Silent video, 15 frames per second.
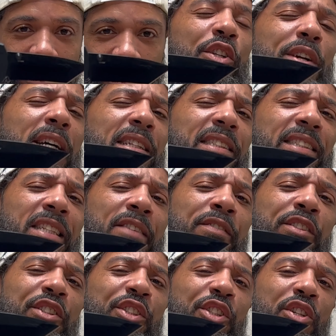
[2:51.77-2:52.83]
You got a
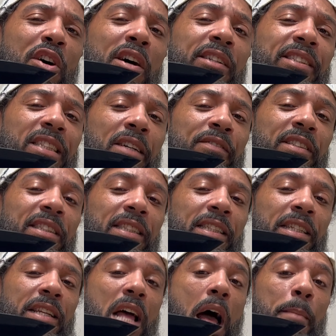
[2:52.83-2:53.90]

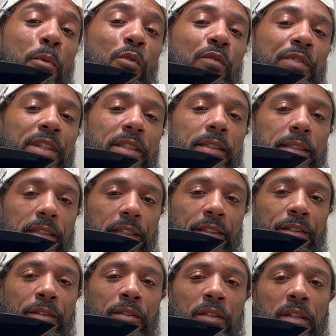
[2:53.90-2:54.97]
7CR17 MOV
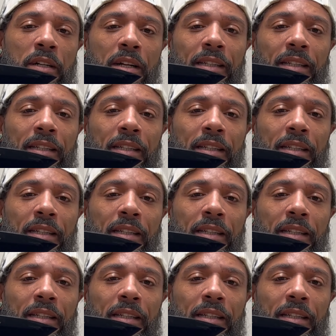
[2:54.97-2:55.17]
steel,